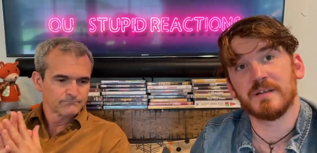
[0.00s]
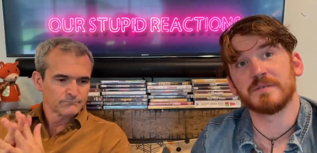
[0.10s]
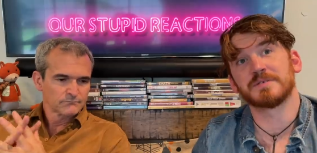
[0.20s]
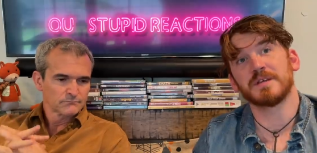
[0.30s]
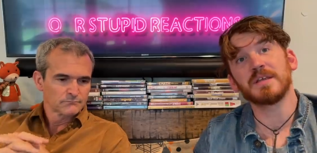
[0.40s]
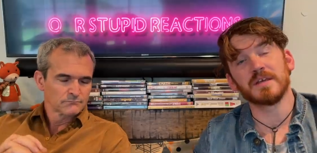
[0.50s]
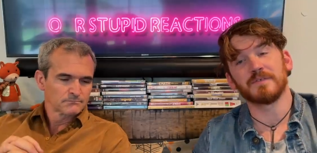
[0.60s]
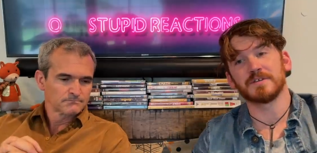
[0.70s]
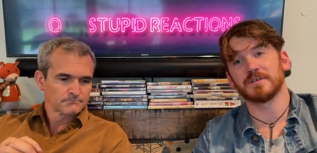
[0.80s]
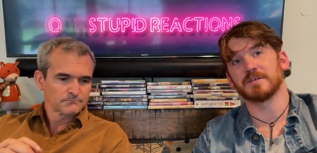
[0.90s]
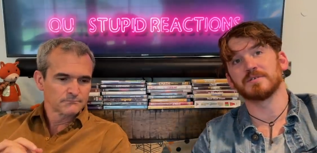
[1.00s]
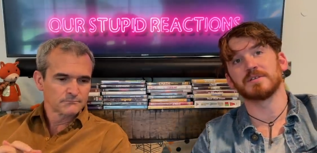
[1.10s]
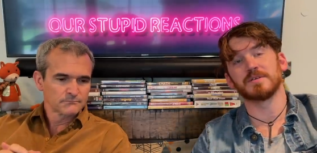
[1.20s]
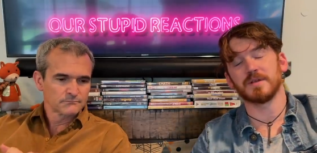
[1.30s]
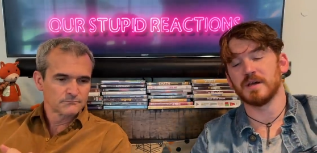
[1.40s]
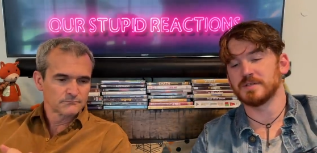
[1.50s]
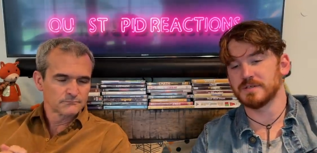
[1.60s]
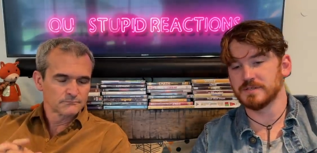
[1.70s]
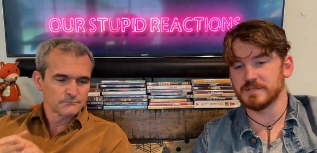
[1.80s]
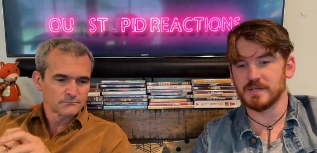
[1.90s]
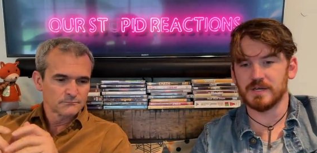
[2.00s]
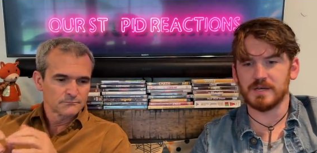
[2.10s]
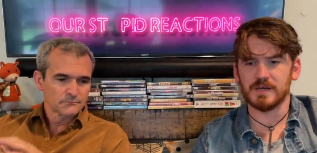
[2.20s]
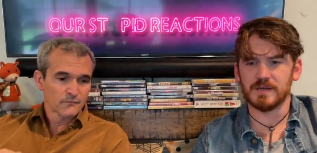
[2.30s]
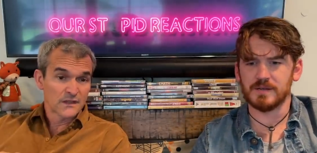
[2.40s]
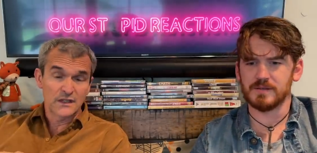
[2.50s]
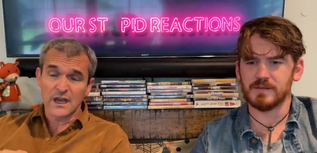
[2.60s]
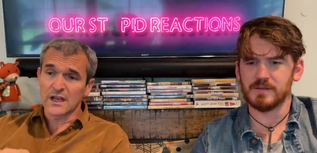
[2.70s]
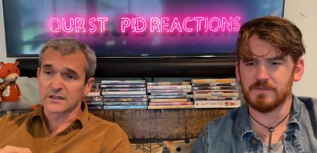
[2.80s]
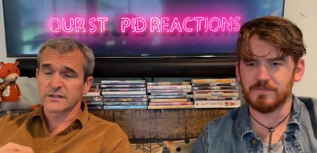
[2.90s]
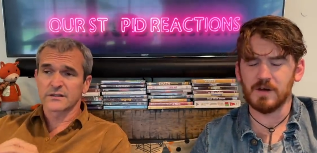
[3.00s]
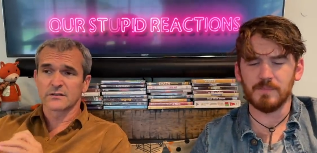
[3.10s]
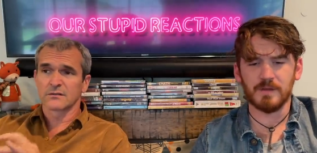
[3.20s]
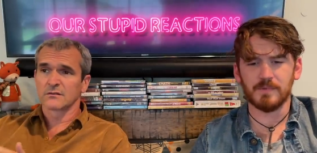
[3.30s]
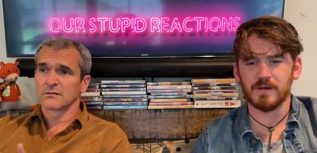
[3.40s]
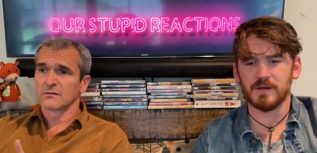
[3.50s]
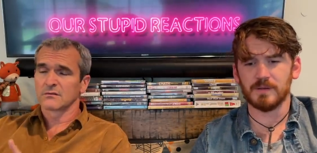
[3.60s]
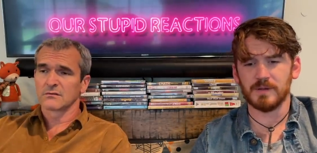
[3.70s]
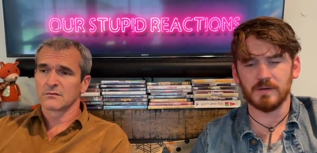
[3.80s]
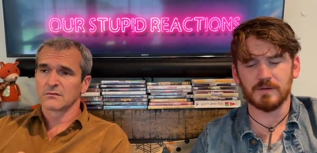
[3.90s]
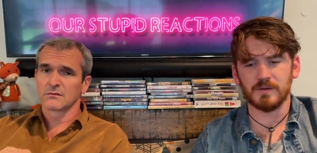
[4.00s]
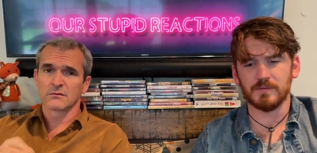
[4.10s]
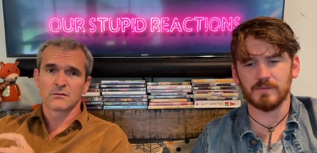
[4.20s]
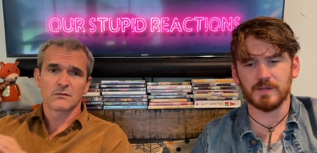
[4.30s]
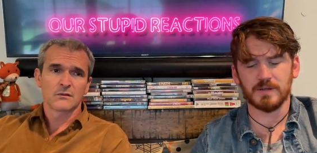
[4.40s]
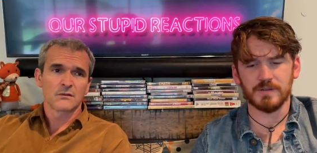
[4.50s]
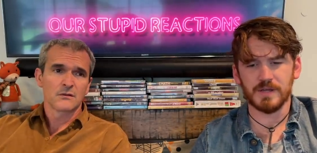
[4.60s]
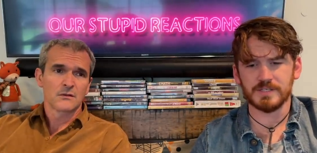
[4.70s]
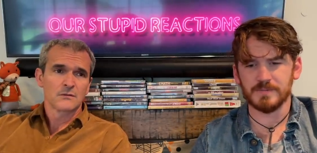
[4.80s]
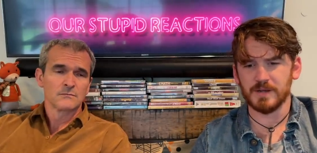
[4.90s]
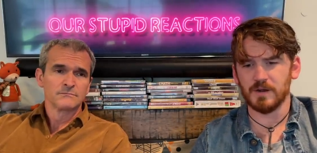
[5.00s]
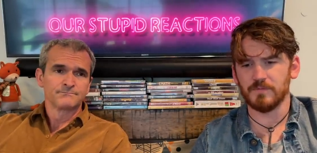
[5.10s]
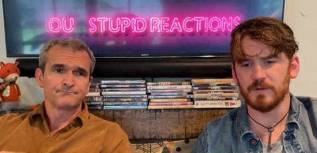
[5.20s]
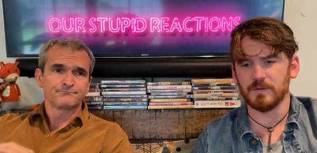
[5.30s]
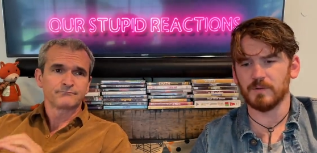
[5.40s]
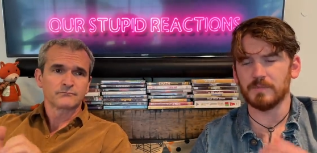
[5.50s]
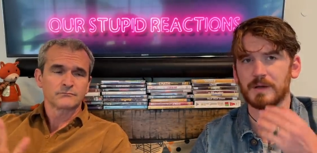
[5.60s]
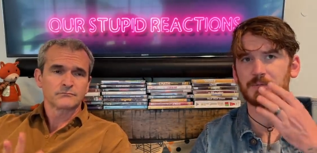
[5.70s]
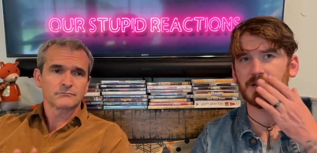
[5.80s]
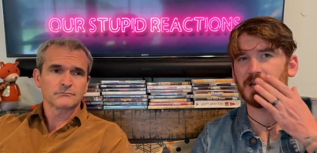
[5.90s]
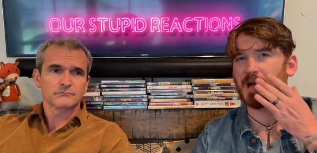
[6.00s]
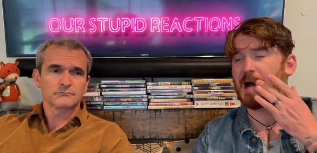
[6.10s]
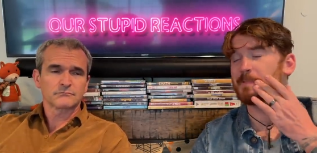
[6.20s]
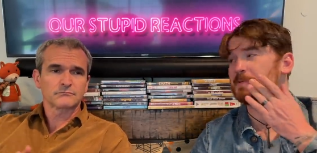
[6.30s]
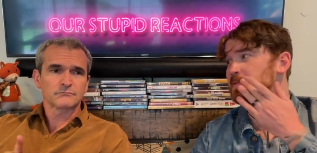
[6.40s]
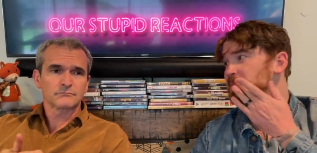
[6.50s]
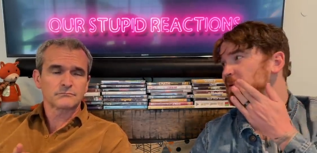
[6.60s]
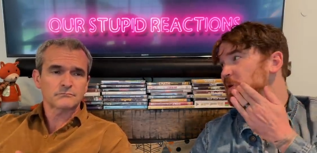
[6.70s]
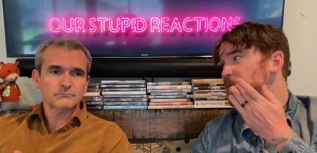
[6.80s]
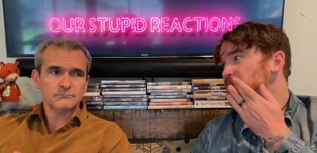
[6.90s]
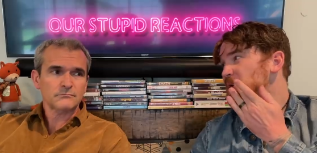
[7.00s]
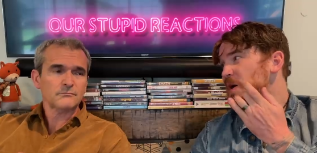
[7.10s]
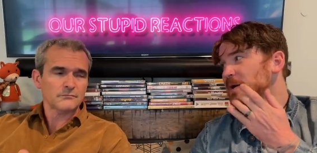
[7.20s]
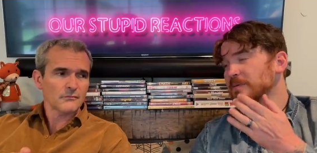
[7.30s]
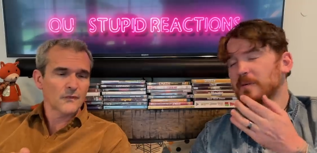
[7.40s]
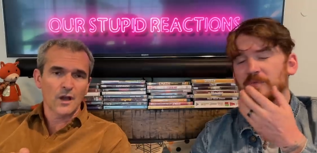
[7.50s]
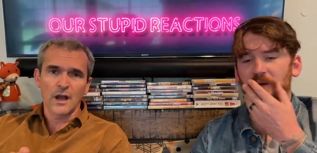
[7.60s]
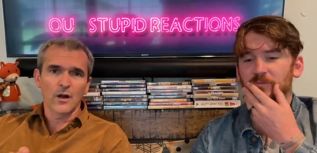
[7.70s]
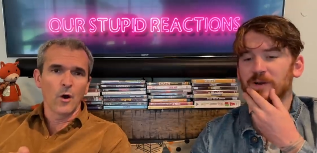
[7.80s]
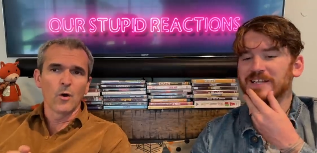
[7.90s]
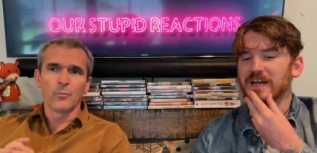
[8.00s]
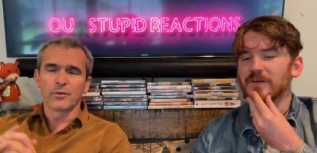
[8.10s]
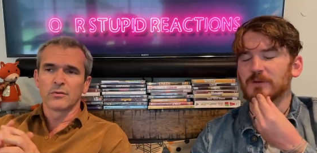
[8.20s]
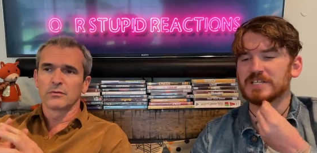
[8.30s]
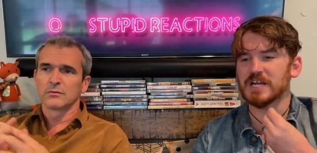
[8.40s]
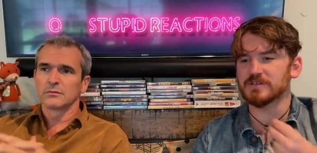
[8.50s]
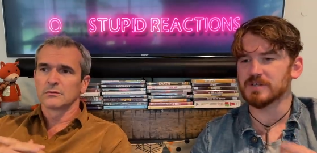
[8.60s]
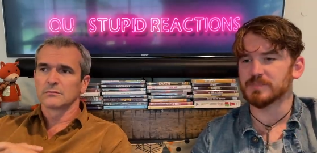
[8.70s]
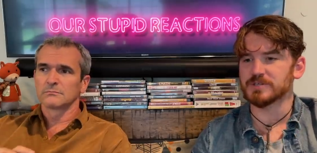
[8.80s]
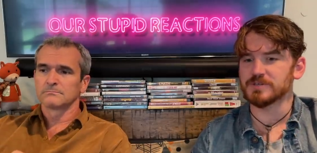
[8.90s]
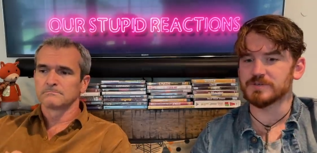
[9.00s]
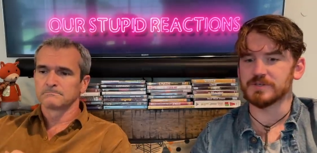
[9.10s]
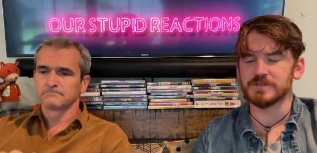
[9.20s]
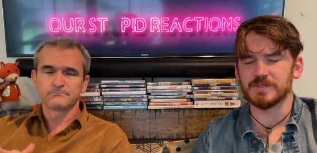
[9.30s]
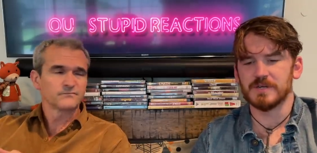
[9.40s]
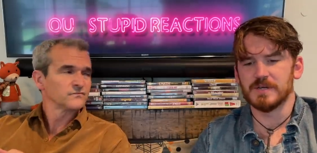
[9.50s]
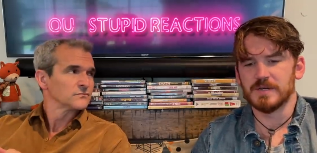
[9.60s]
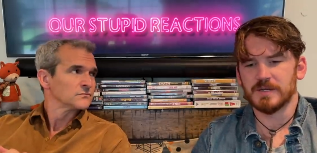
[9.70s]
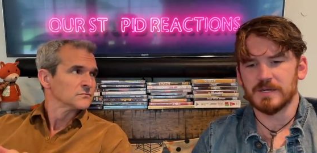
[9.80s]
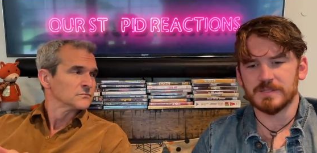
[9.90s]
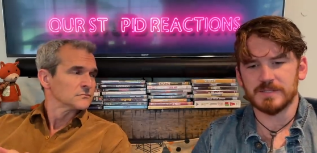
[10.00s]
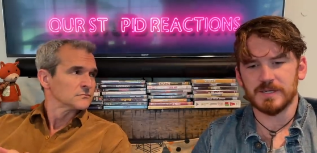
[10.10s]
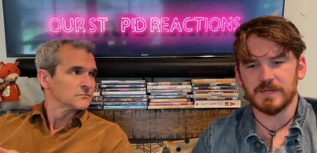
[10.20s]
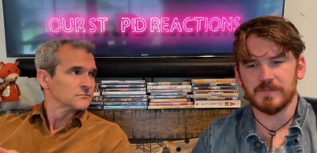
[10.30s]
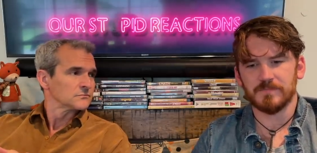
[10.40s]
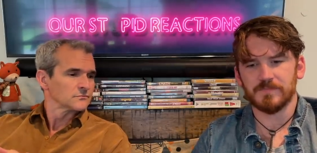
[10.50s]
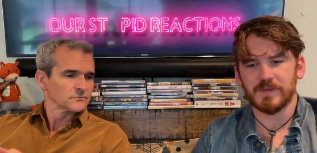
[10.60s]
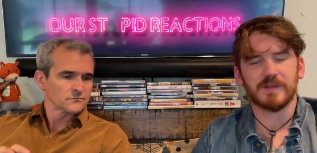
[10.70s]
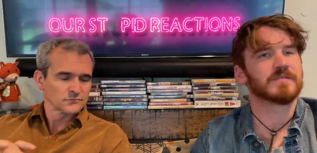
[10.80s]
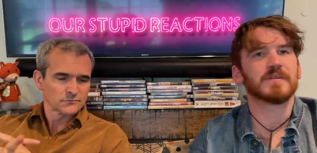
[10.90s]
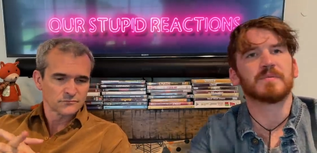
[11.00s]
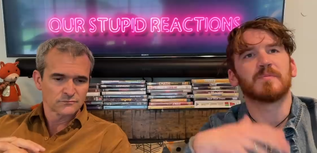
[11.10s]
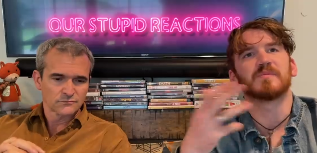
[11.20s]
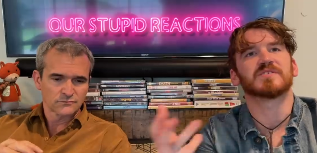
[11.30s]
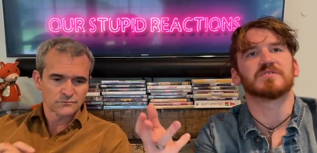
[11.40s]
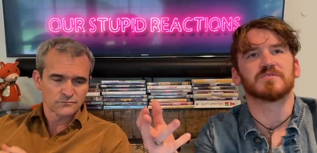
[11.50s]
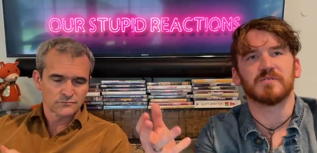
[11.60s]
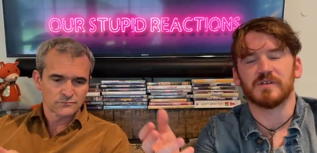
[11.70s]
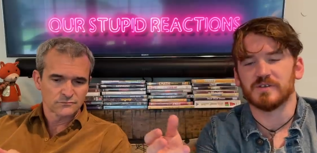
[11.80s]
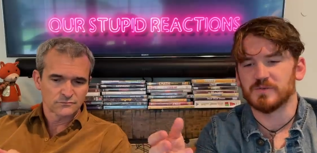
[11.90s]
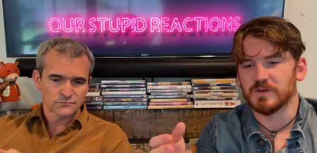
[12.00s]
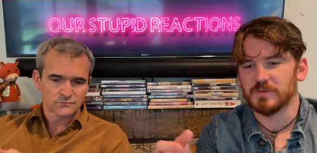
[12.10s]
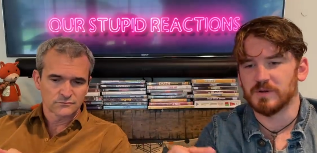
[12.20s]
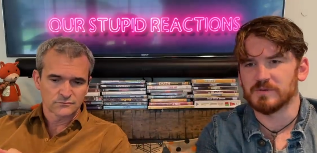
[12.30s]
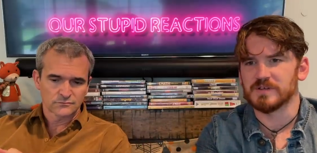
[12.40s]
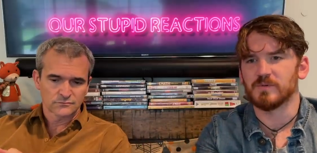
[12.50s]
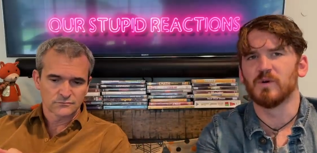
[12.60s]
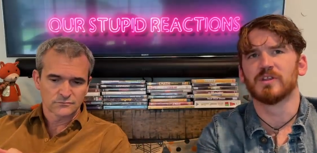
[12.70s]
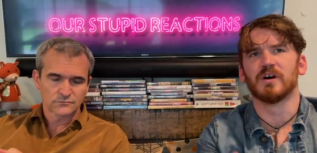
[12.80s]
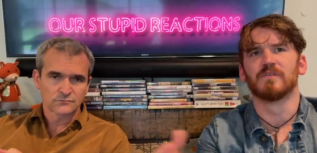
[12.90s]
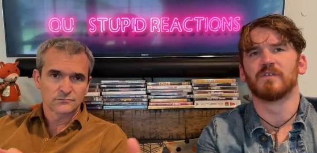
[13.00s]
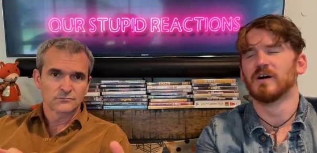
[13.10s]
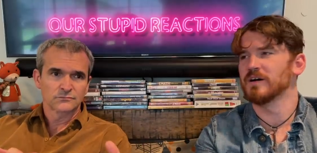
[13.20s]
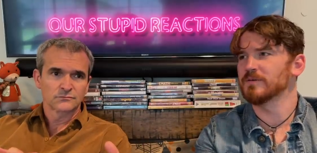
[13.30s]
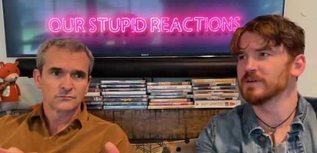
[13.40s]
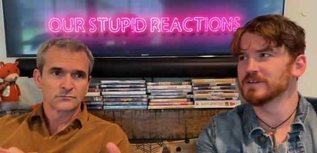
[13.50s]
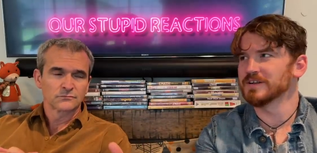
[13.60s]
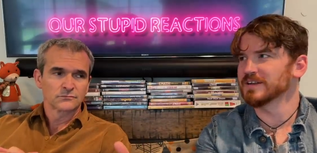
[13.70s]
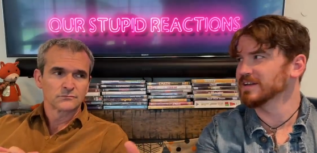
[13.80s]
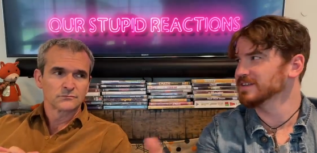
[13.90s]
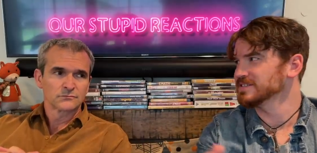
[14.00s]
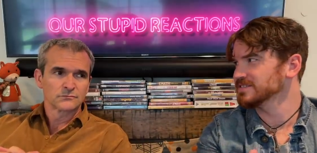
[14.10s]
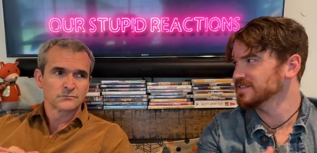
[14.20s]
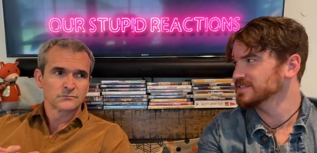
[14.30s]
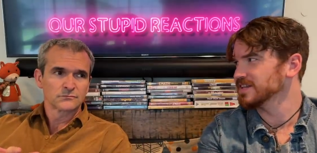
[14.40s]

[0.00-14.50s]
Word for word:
Speaker 1: to see the official entry to the Oscars. Yes. The film I'm hearing really good things about. Hopefully we'll be able to get a copy somewhere. I've reached out to the producers because some people misconstrued it on Twitter when I was like, what the fuck? What? Like, because this